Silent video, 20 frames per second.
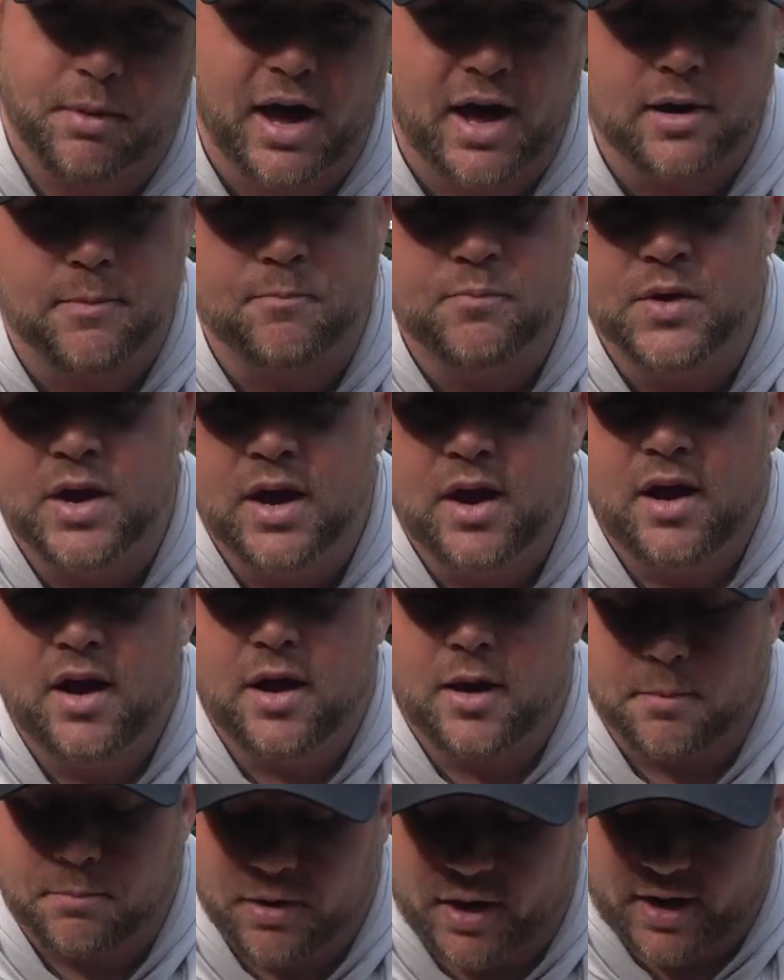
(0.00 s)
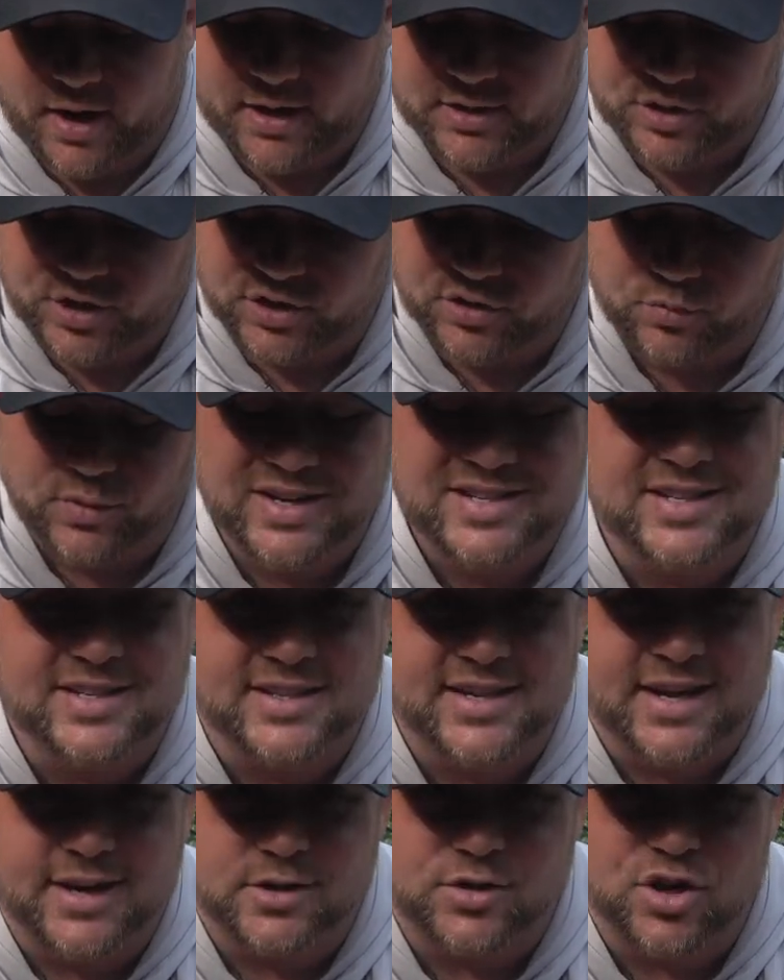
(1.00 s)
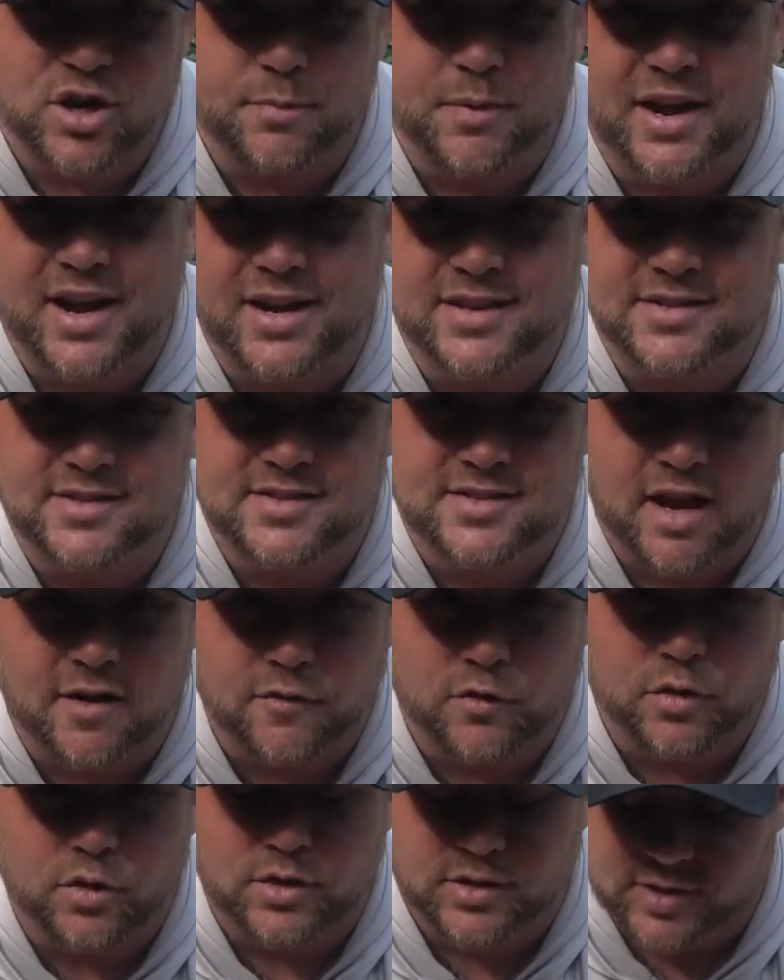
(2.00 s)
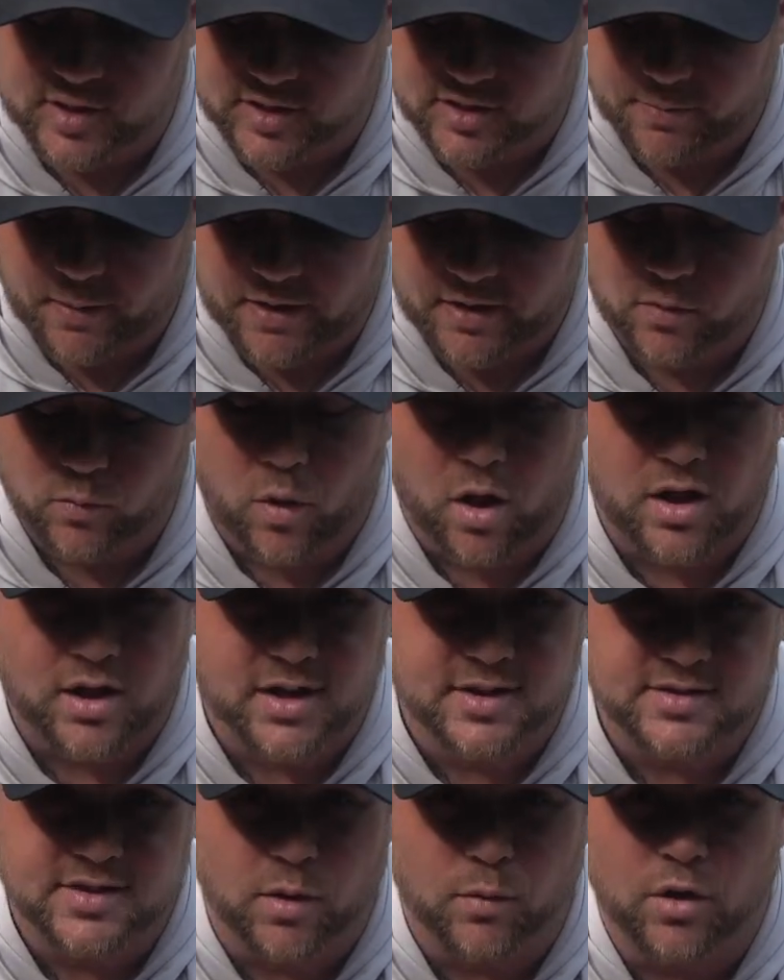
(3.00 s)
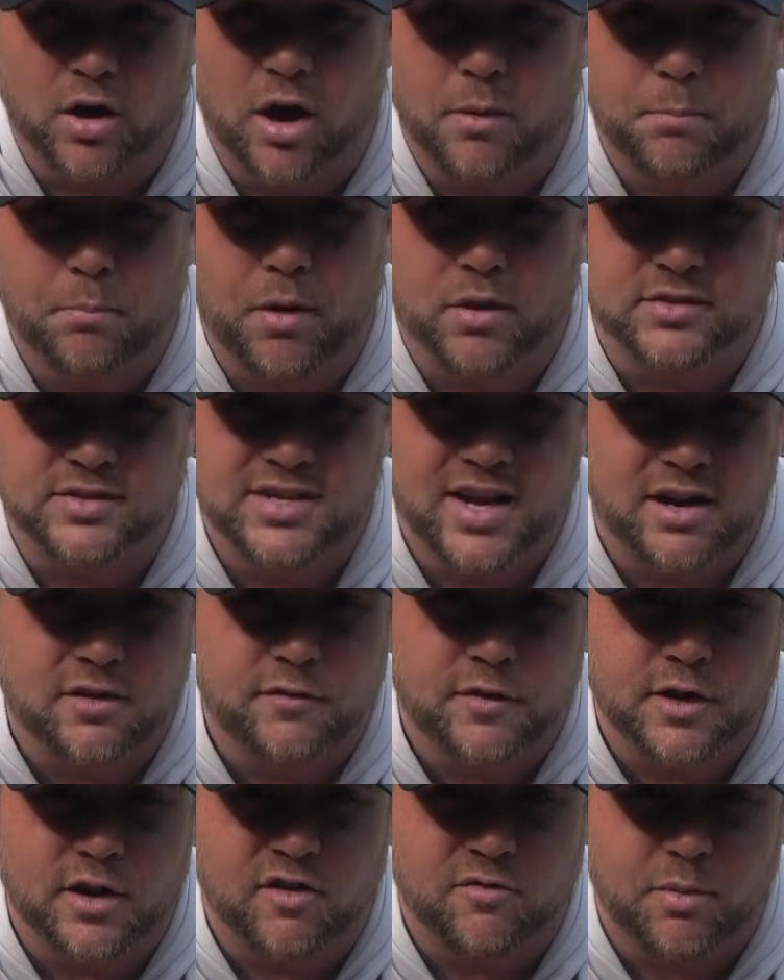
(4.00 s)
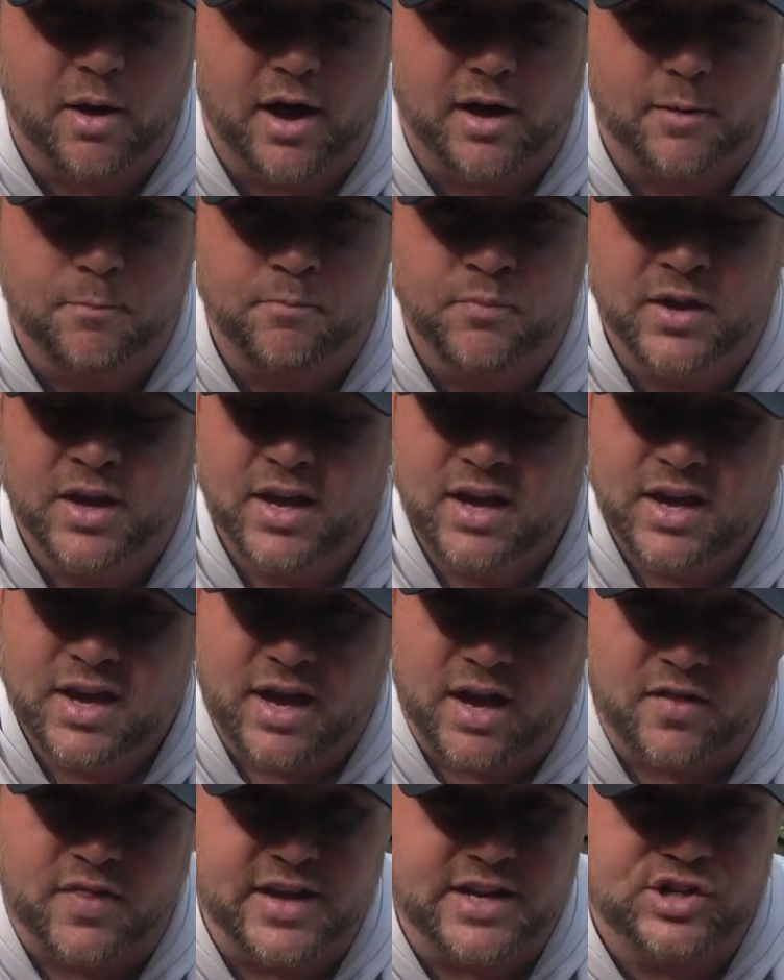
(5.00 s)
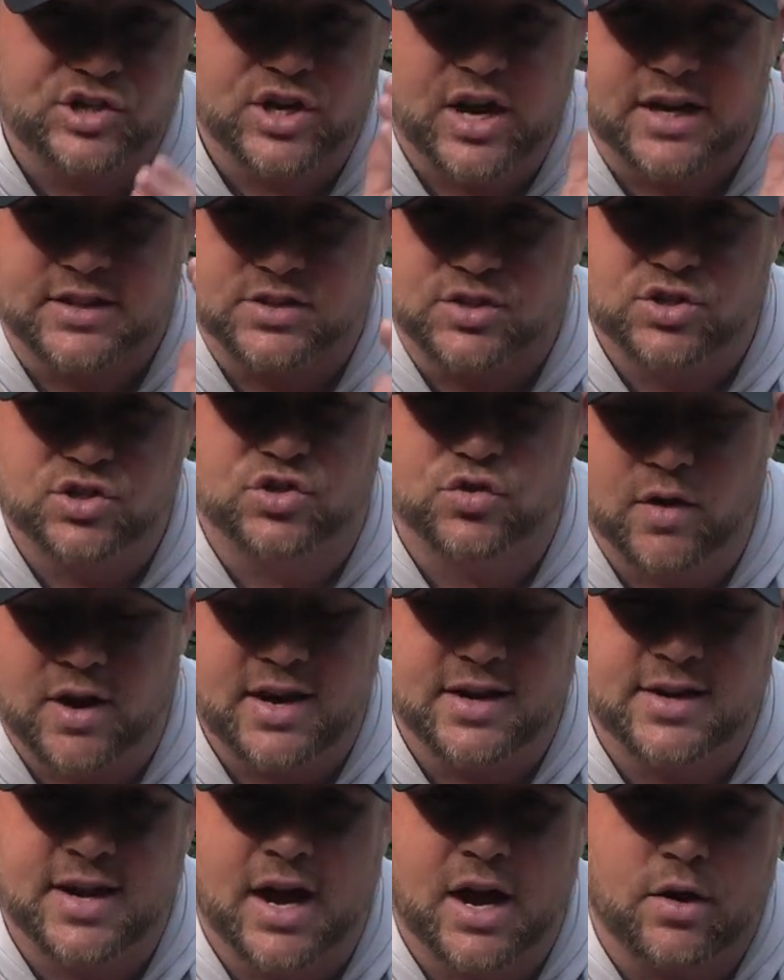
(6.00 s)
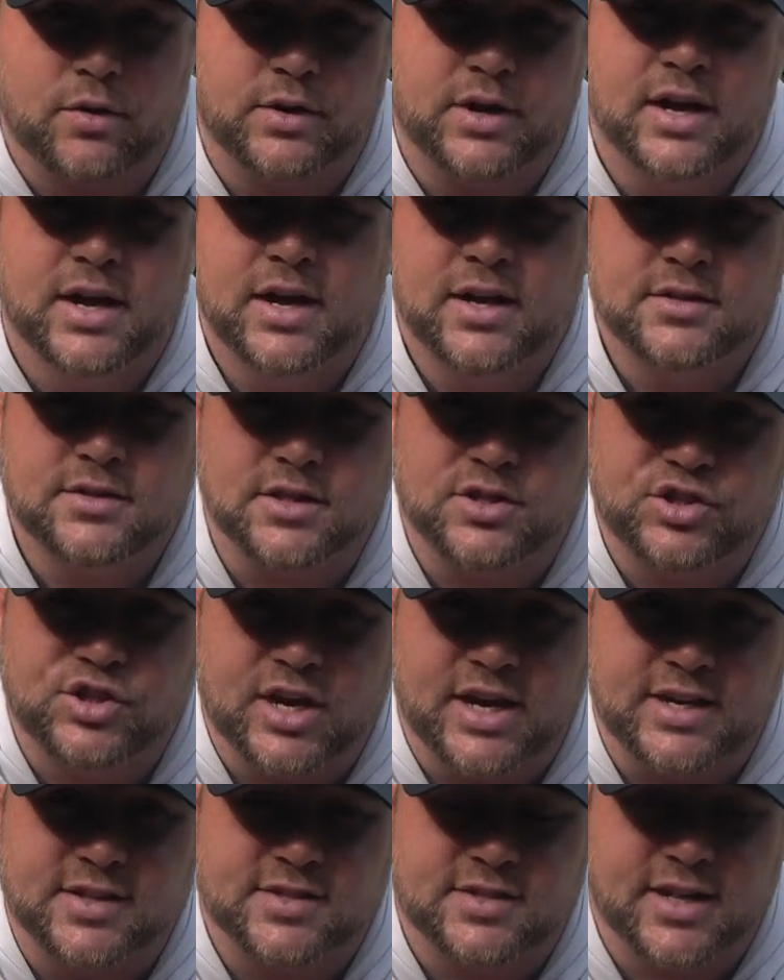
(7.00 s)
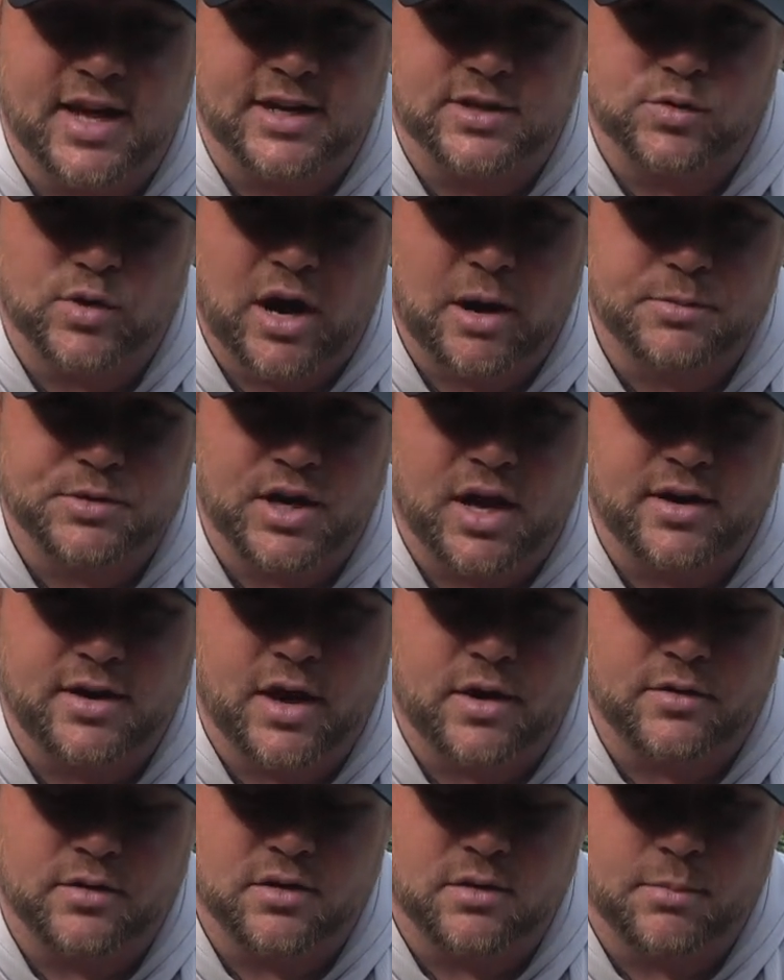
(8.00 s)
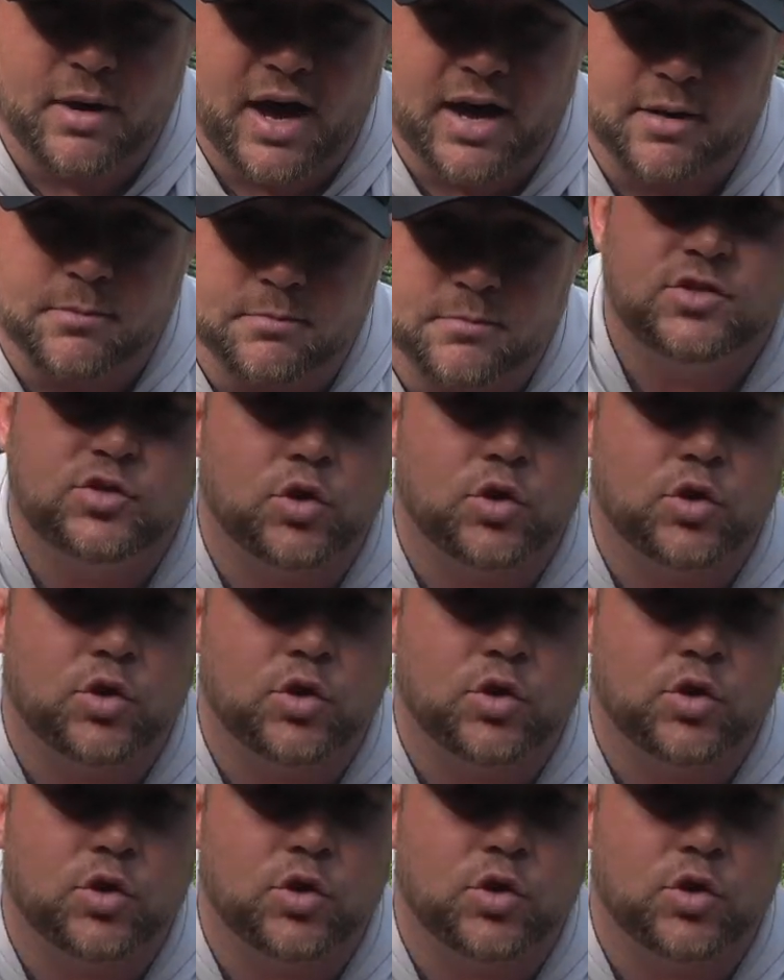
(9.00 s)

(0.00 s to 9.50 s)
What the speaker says: bottom, but just recently on a trip, I had several suspended walleyes that were up about 10 feet off bottom and they shot straight down to chase that drop shot down to the bottom.